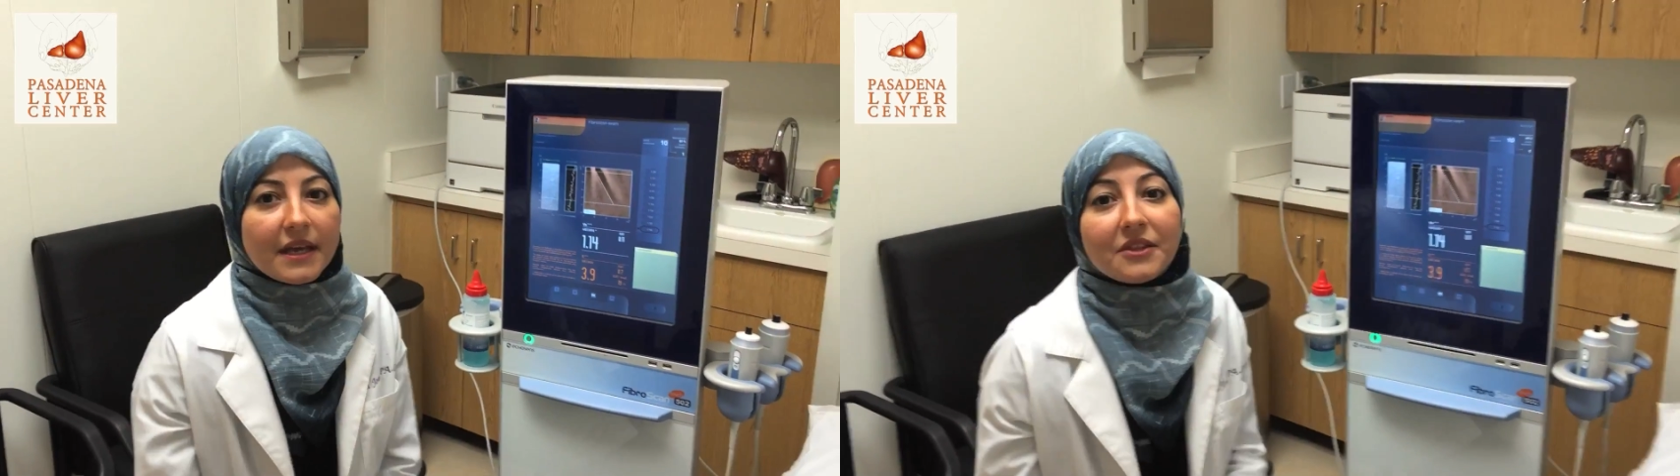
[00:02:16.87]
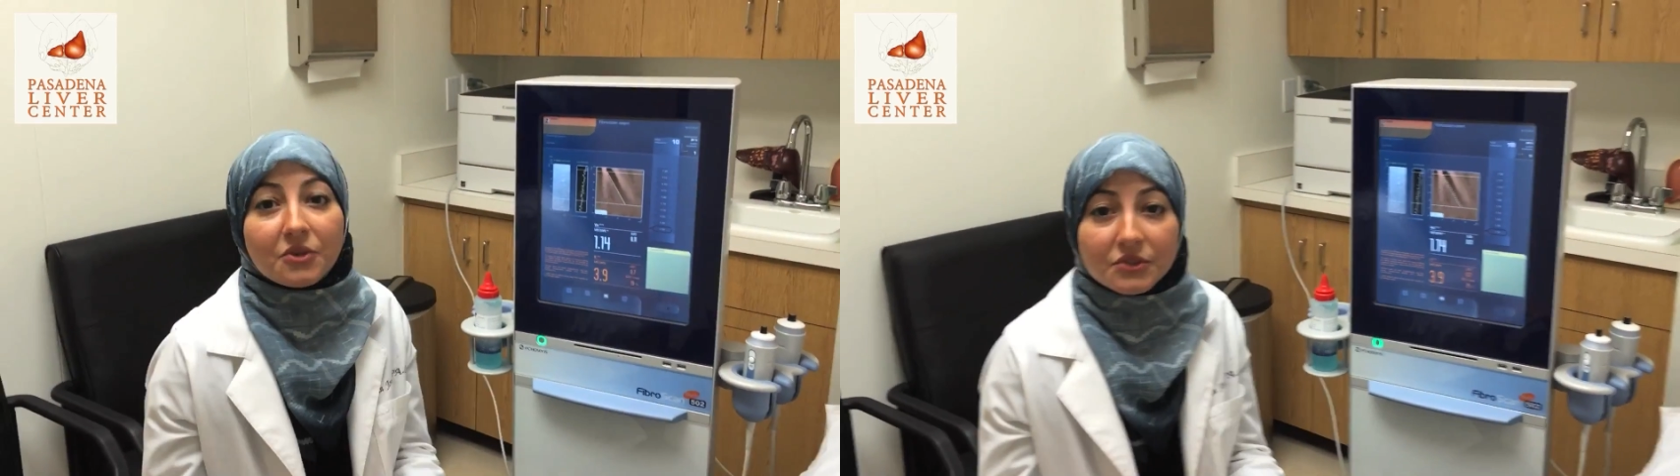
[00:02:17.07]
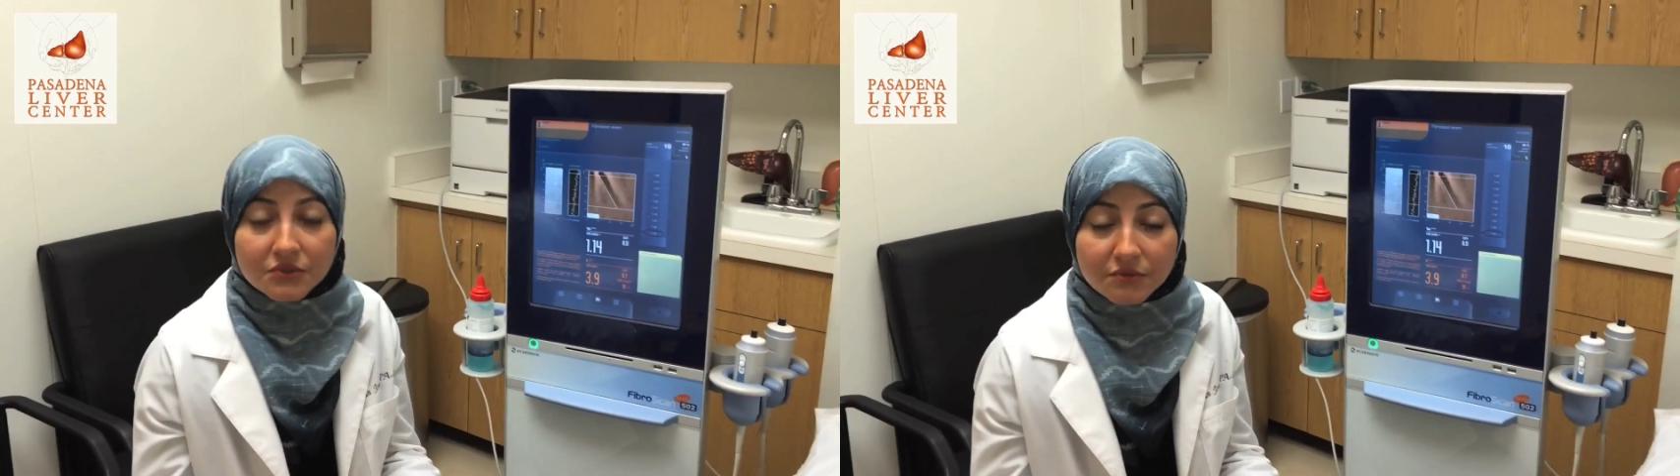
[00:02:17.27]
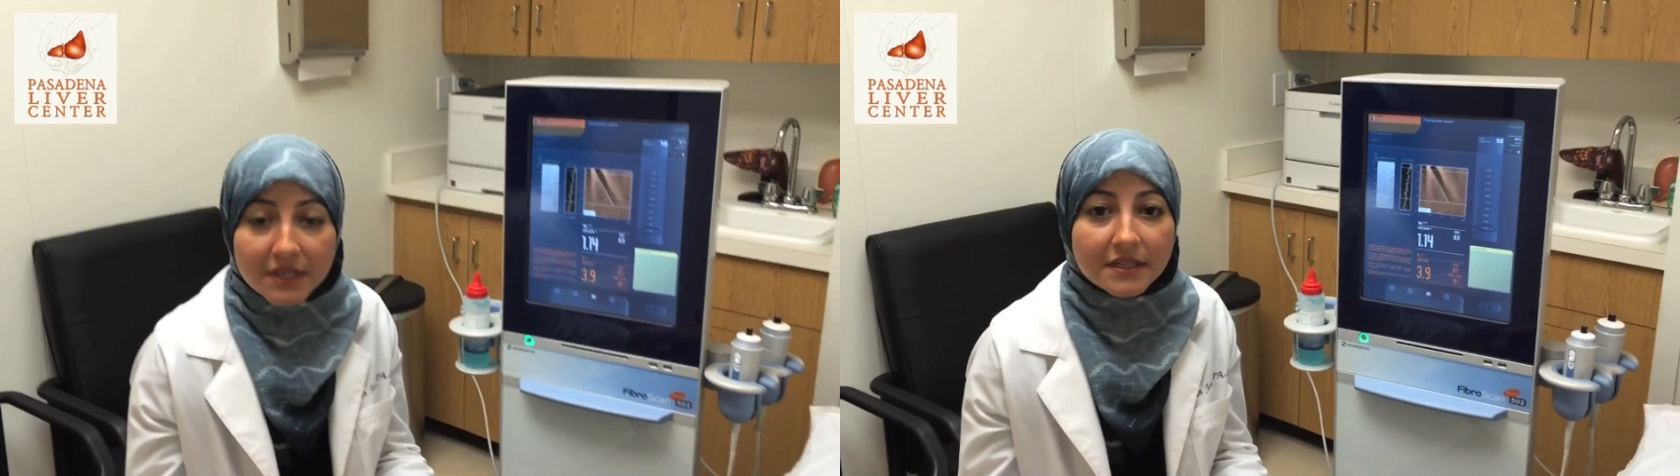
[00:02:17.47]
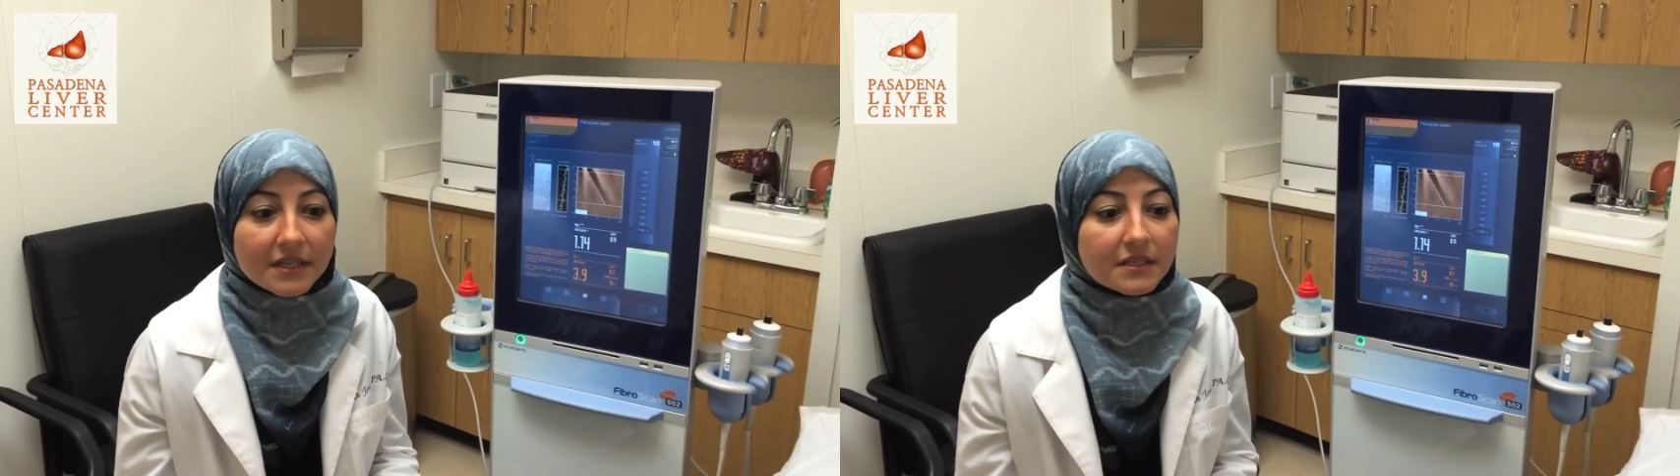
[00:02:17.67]
And those
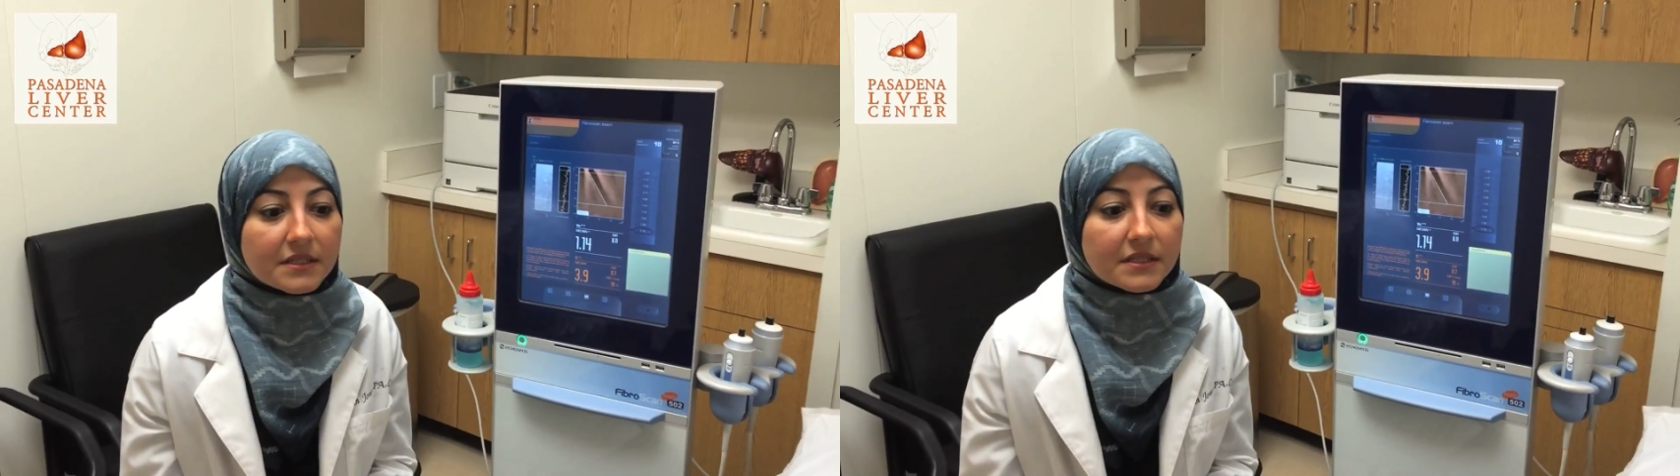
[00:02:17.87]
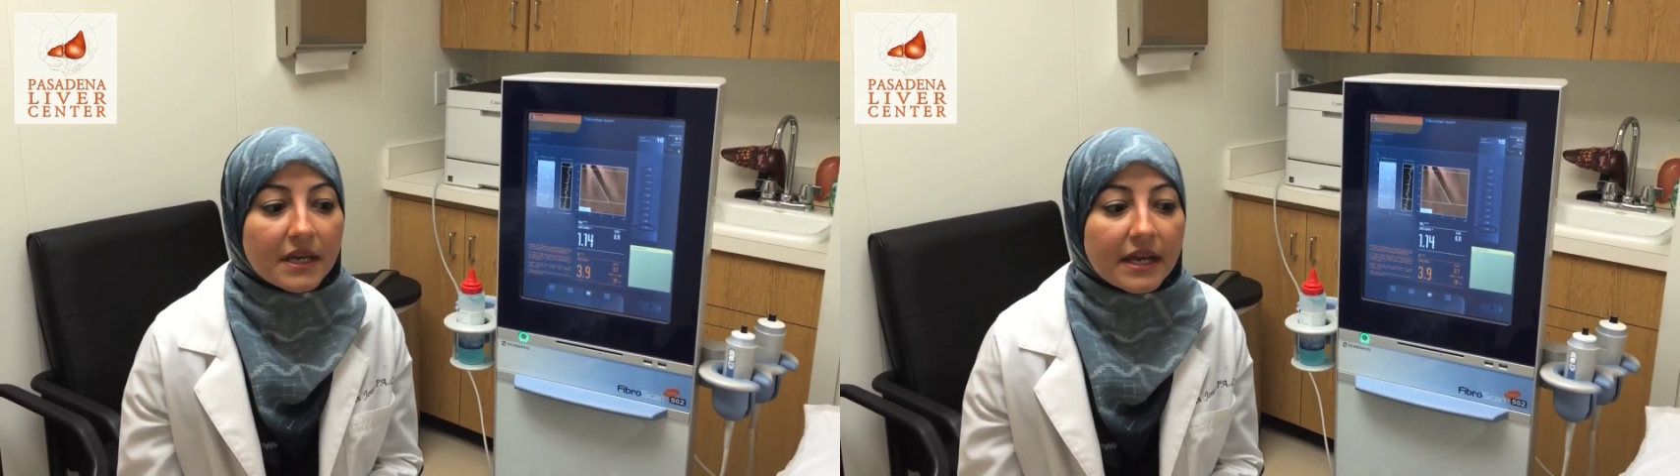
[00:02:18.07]
readings